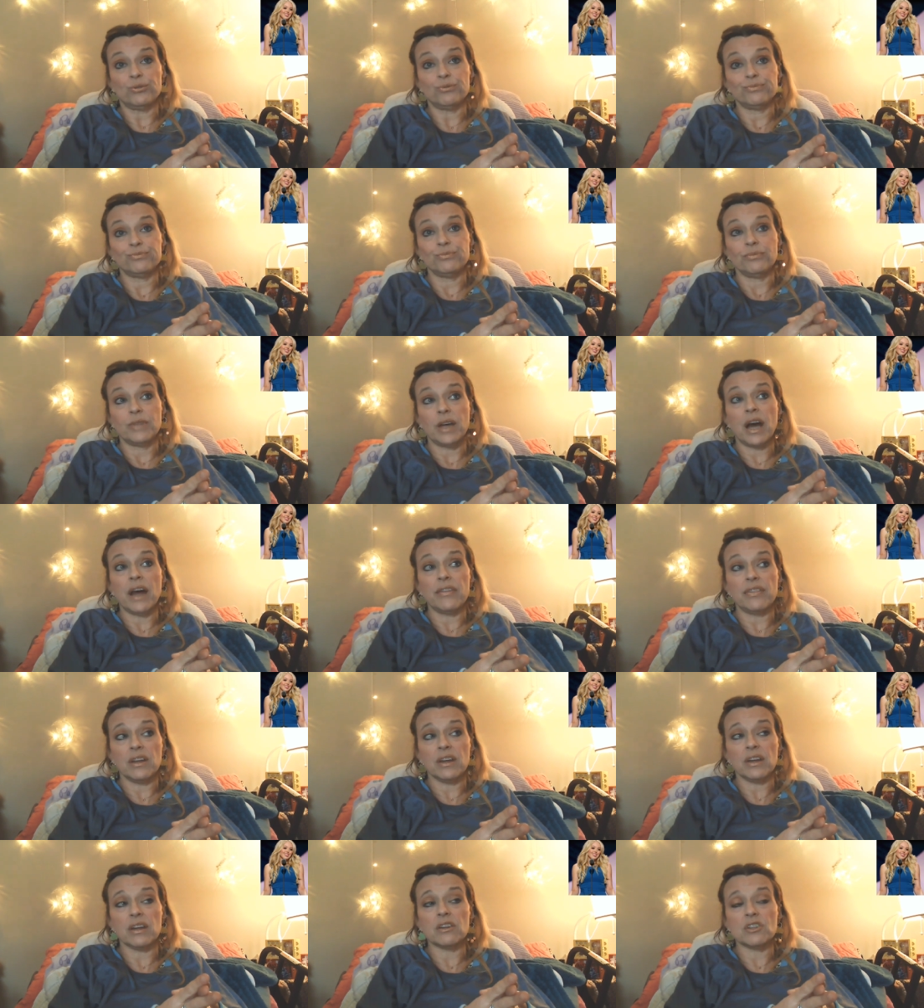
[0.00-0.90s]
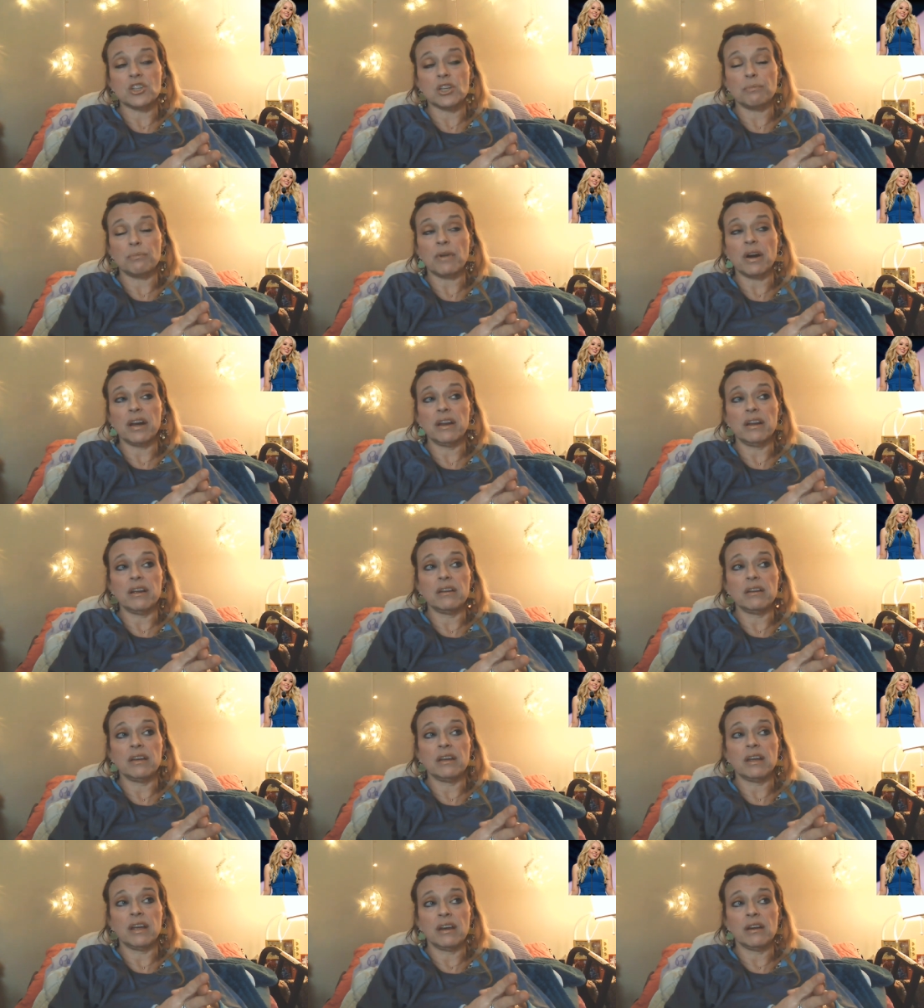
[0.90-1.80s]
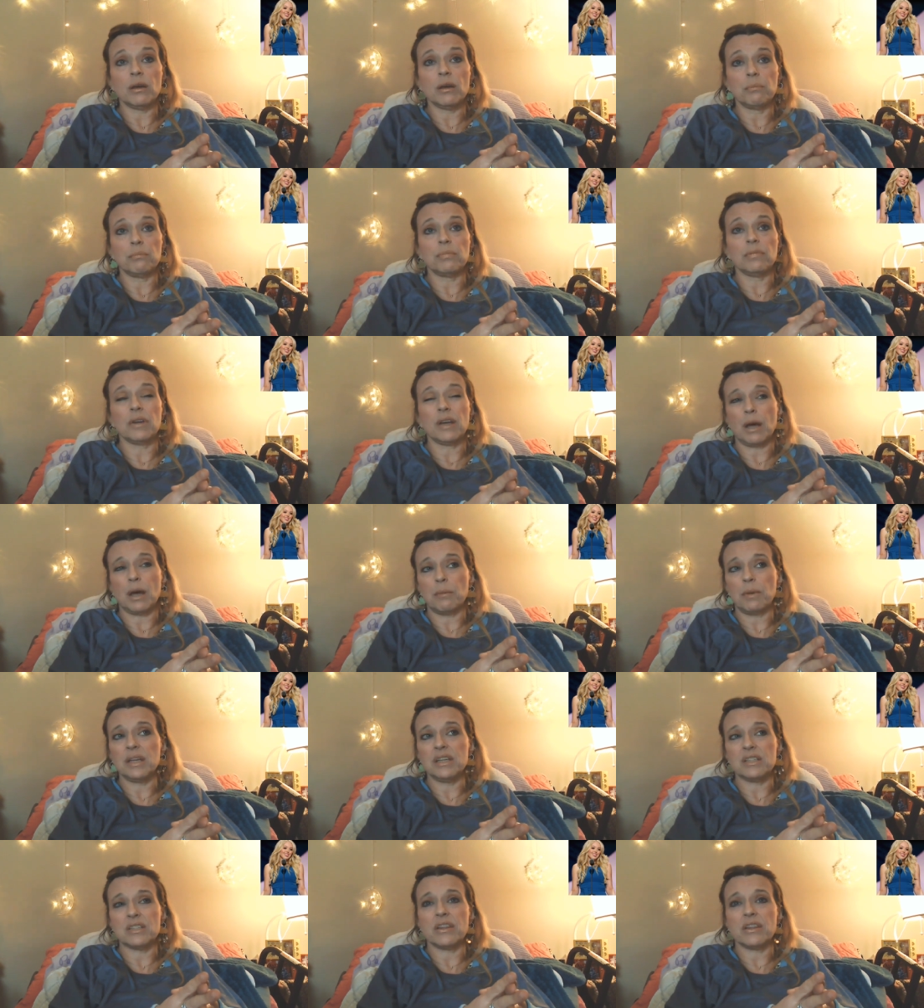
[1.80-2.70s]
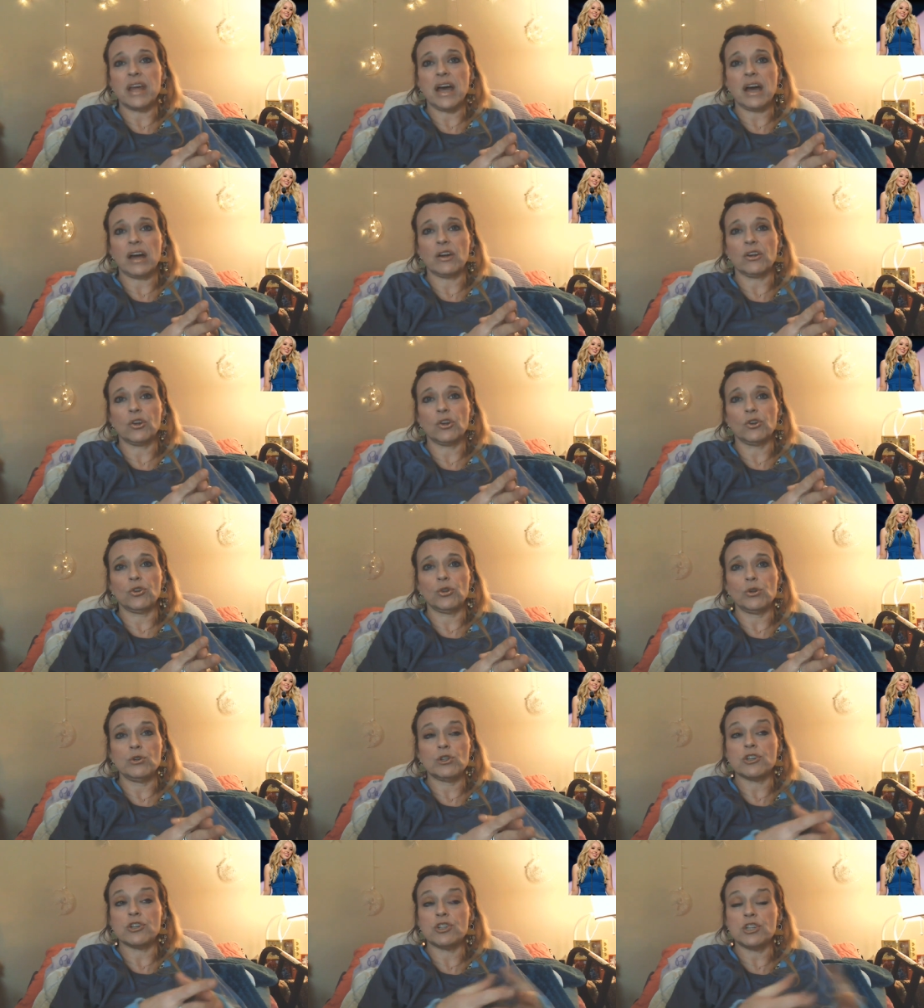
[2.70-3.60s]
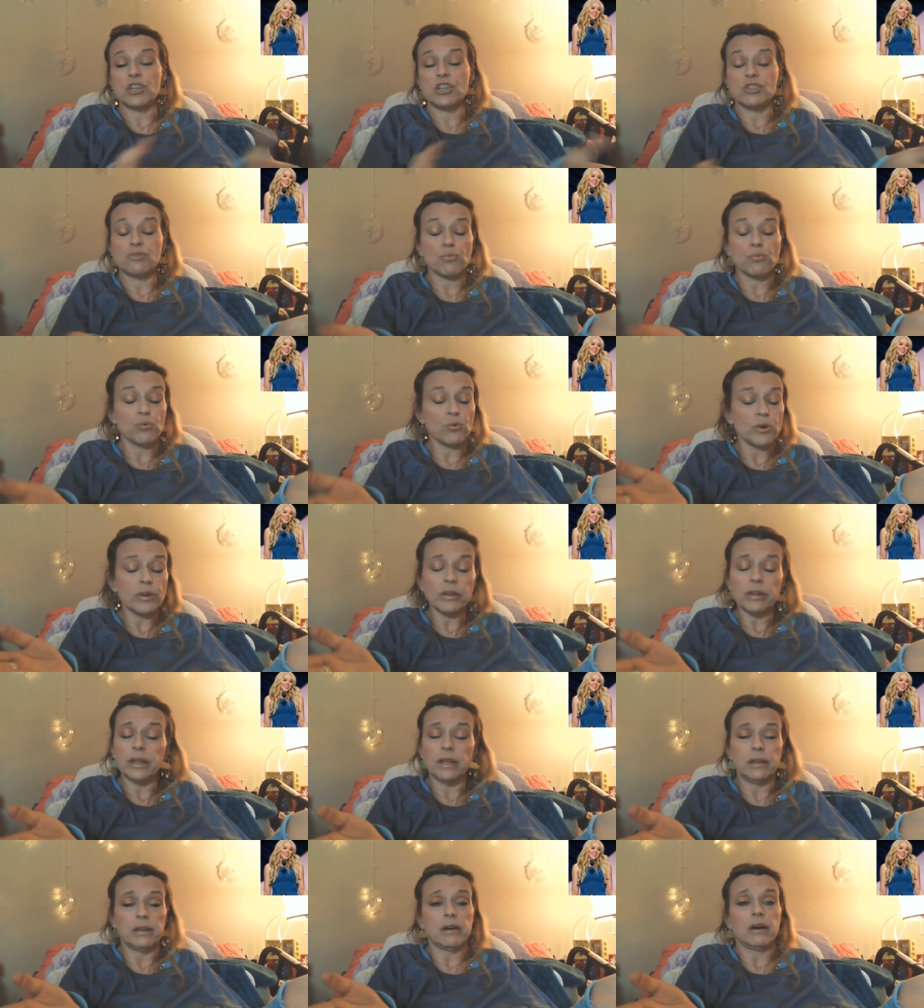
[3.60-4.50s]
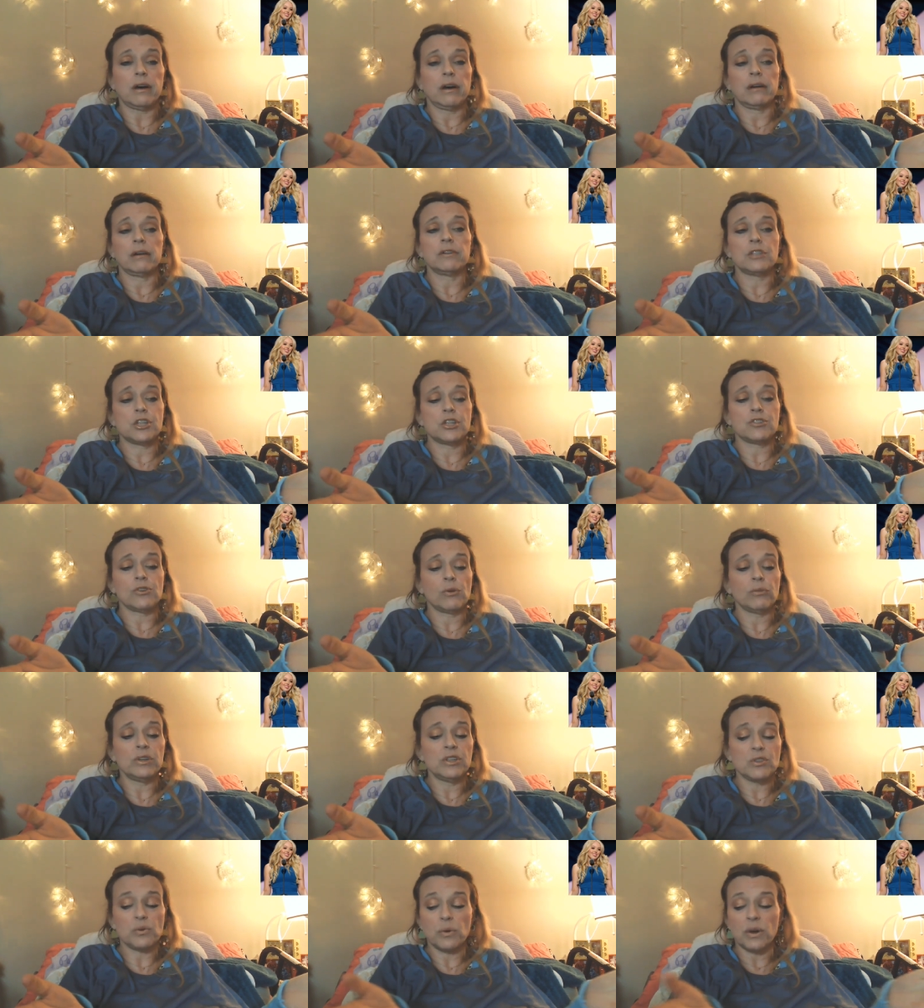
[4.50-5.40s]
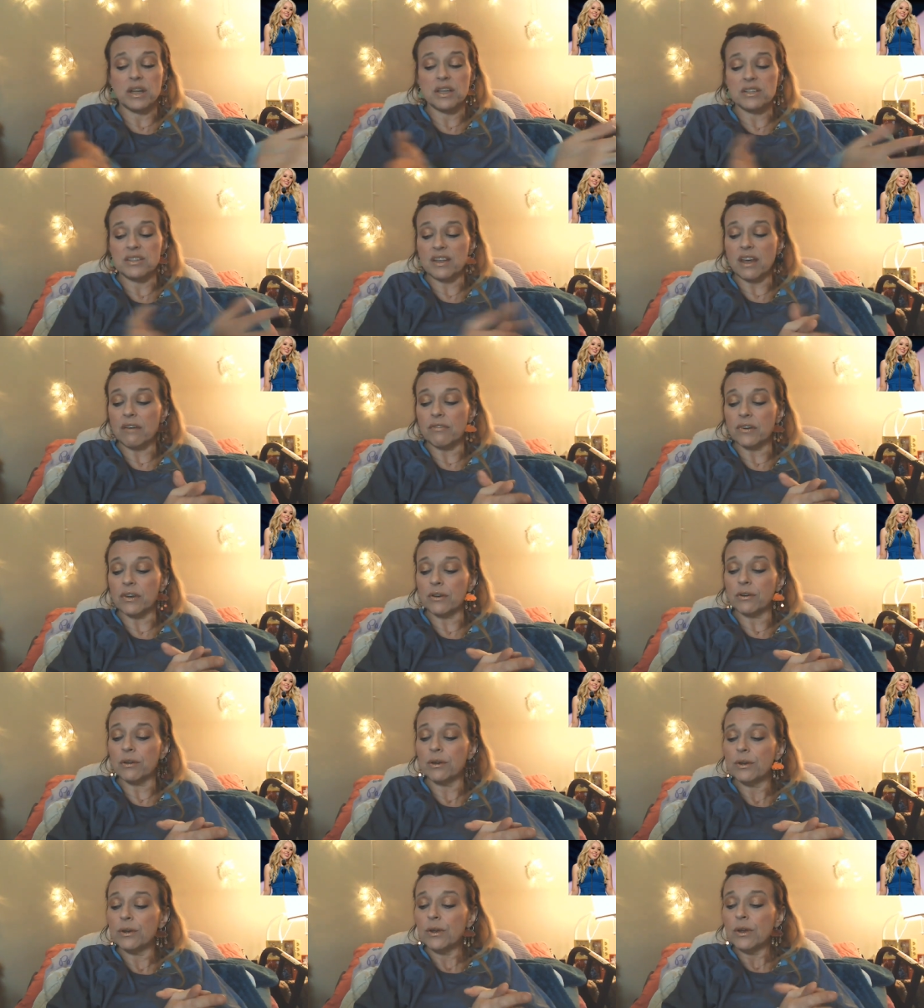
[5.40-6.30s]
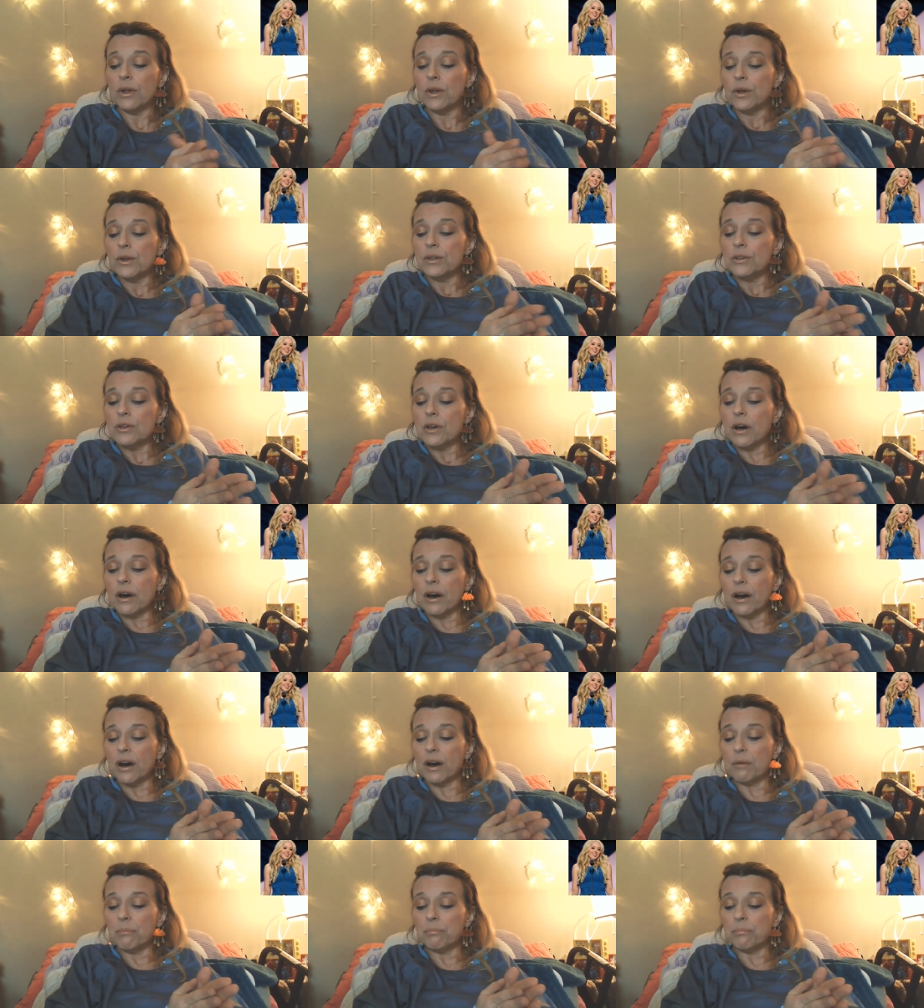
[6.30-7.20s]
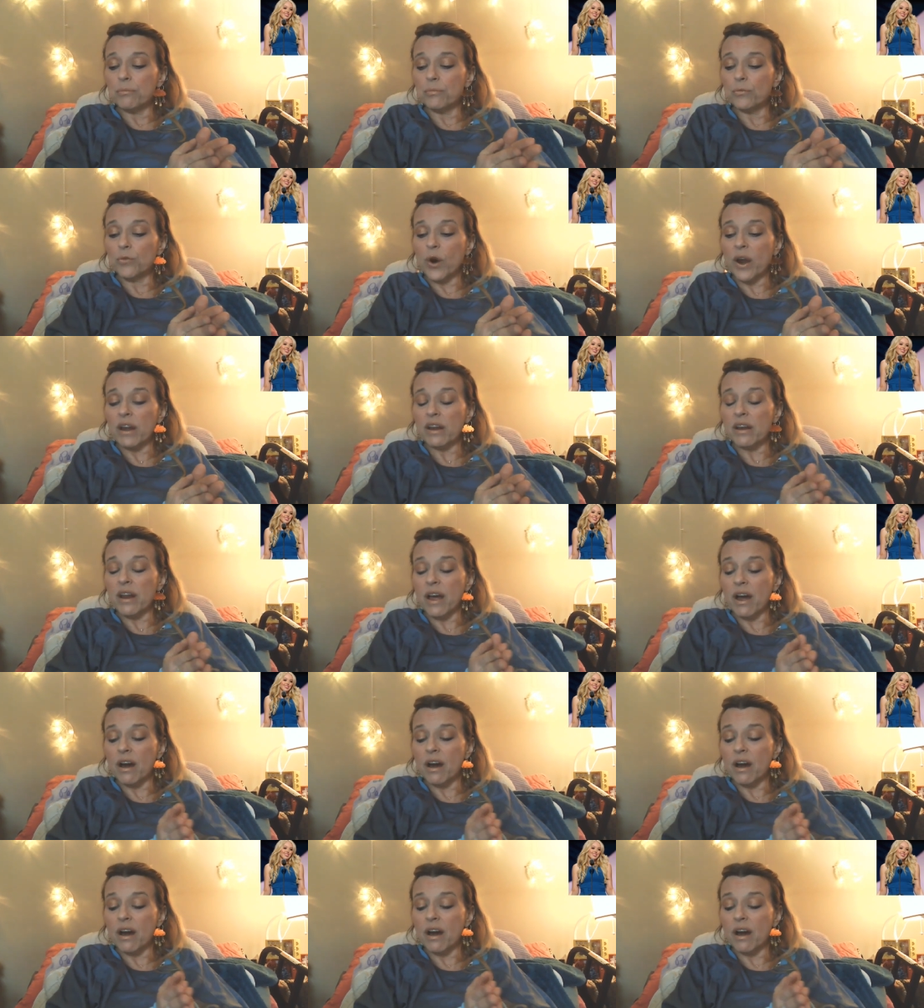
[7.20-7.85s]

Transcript: I think she might end up coming to that conclusion. She's really young. She's only 27 um, right now.